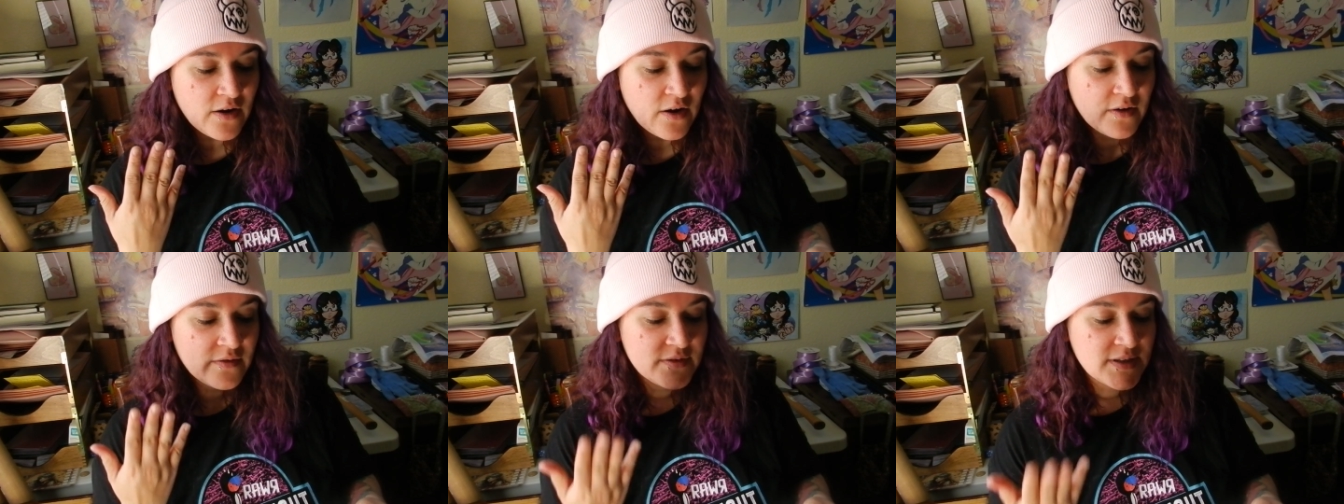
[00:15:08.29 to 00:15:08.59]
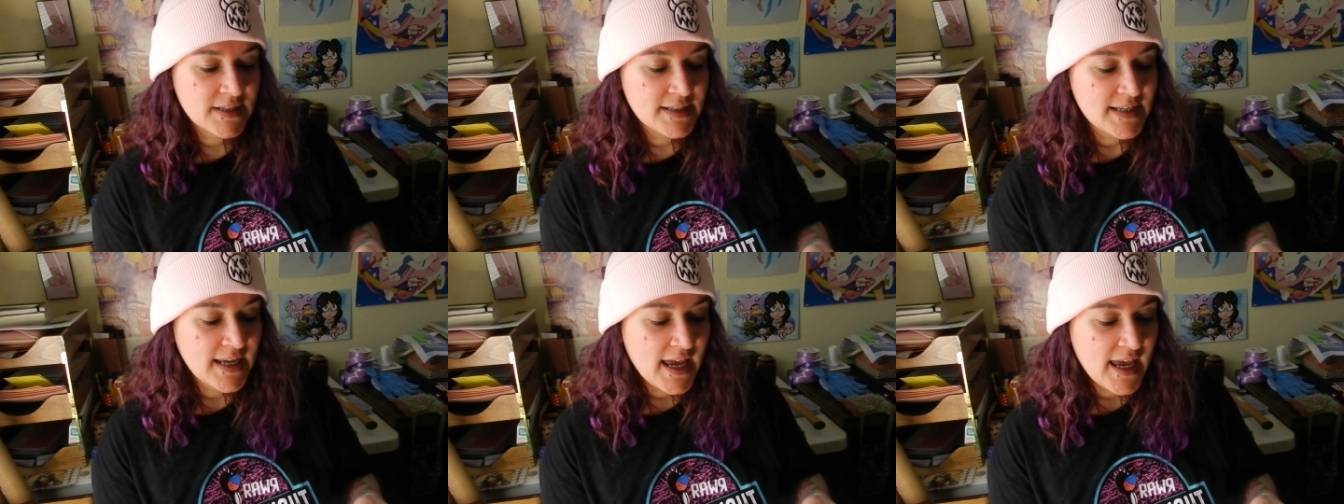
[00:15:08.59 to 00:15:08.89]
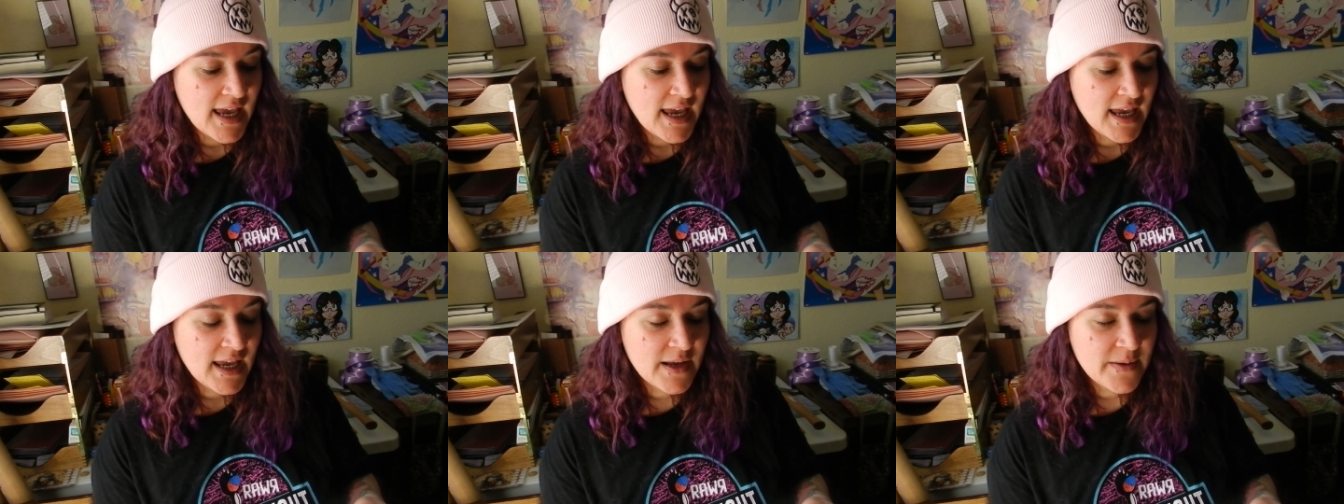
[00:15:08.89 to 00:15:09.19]
it off
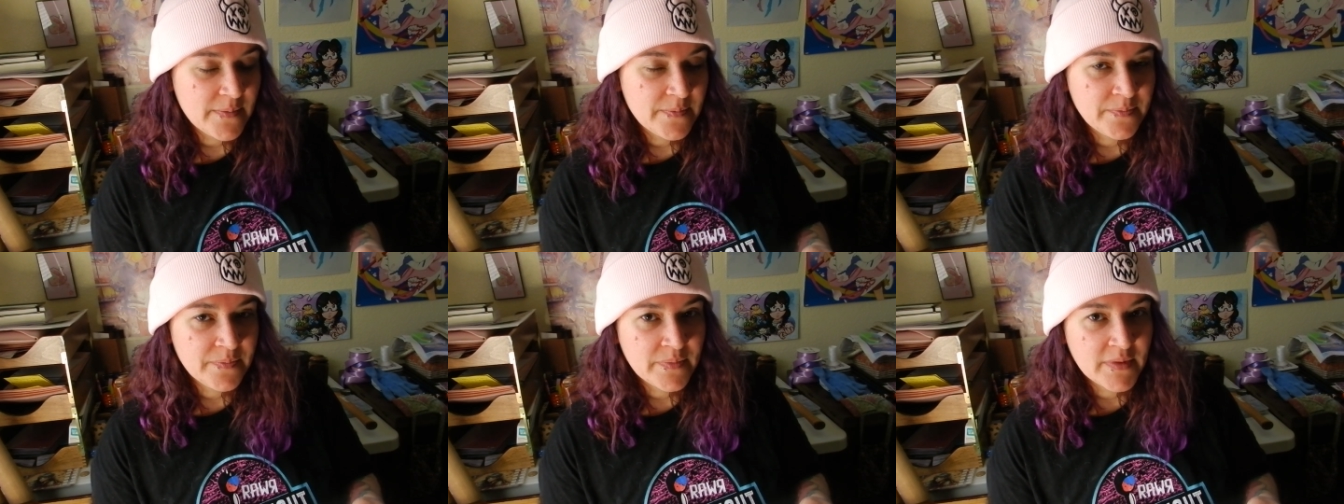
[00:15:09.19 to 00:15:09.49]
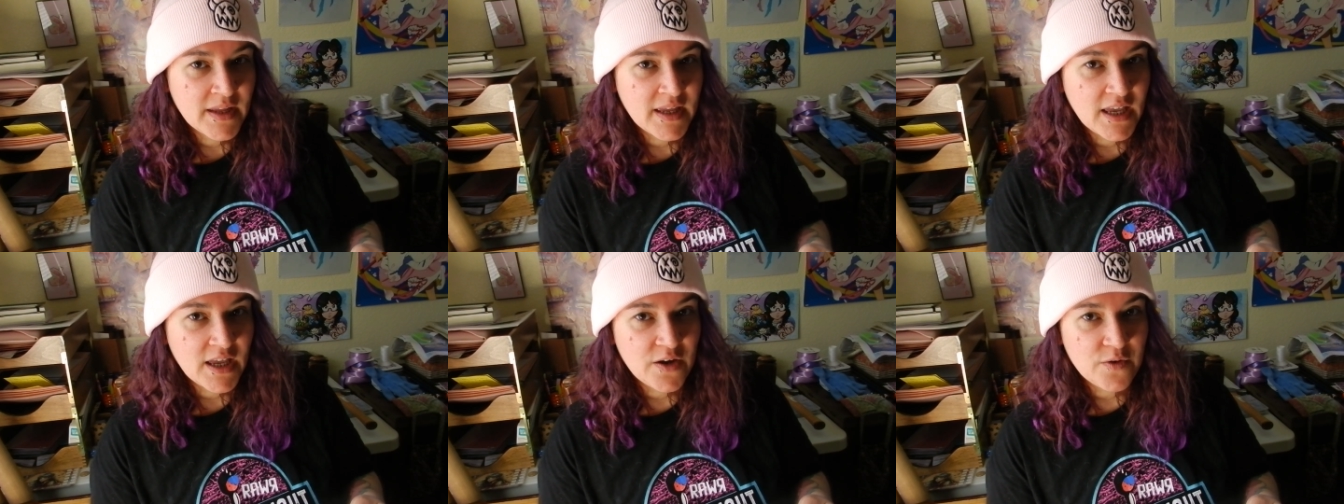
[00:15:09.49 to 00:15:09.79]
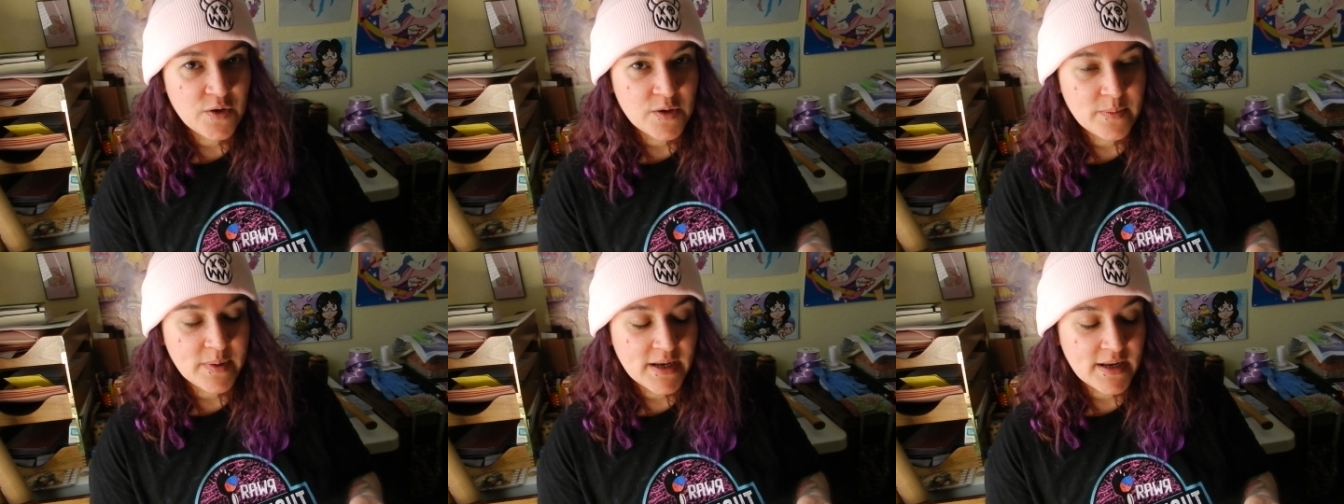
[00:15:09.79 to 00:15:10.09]
today it
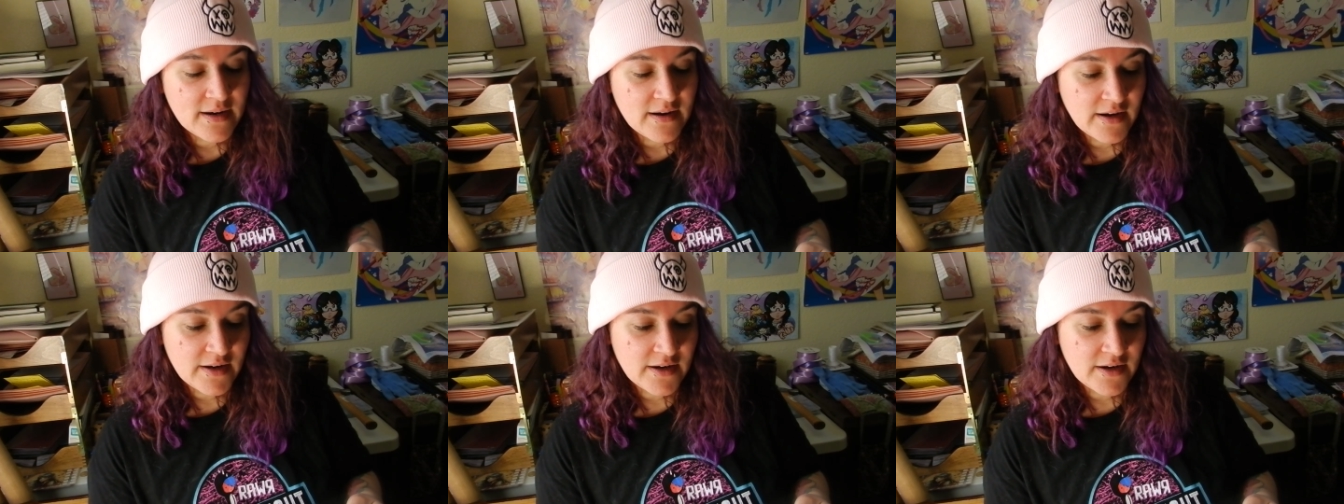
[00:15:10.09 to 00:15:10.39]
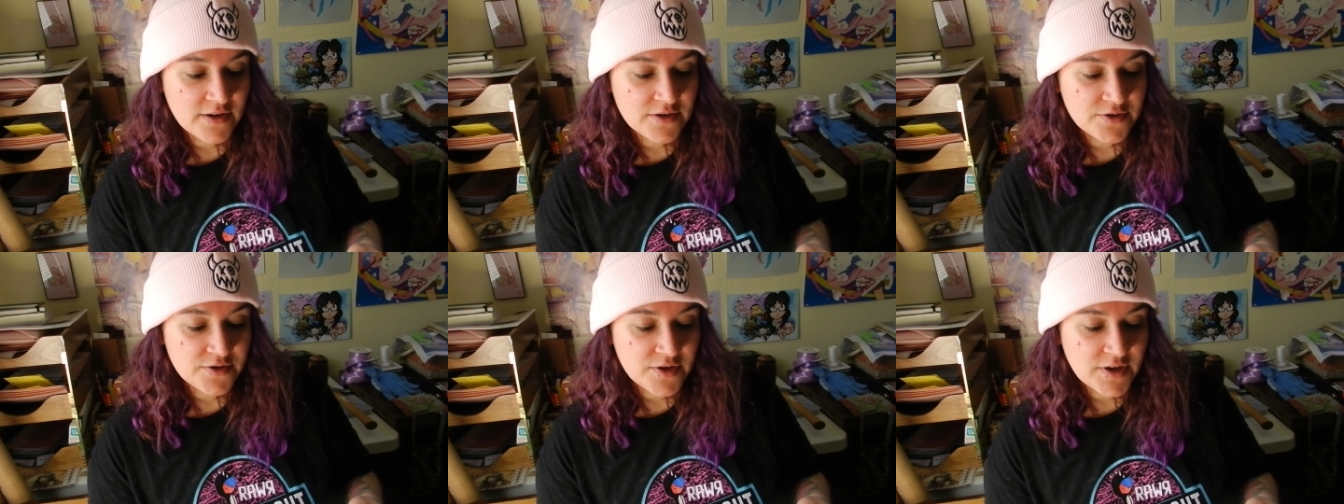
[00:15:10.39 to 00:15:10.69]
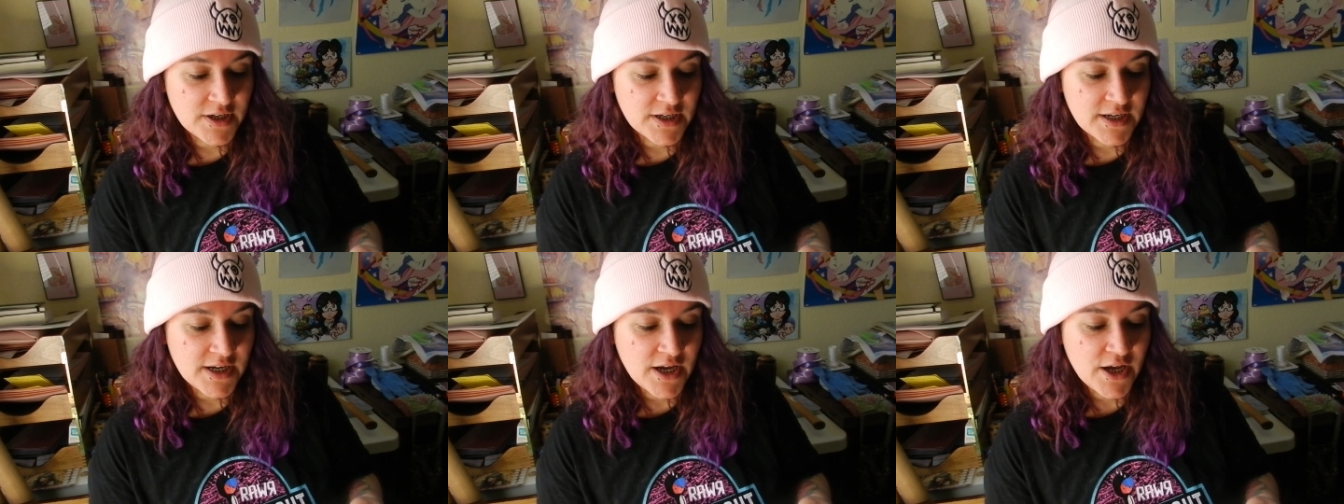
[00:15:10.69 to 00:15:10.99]
would be
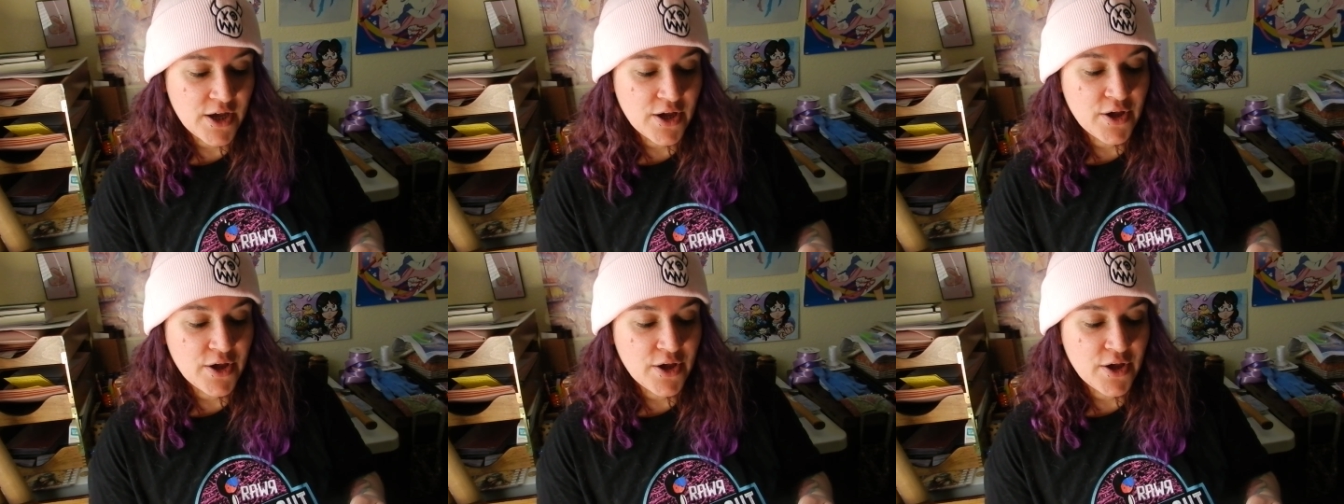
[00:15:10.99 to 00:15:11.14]
900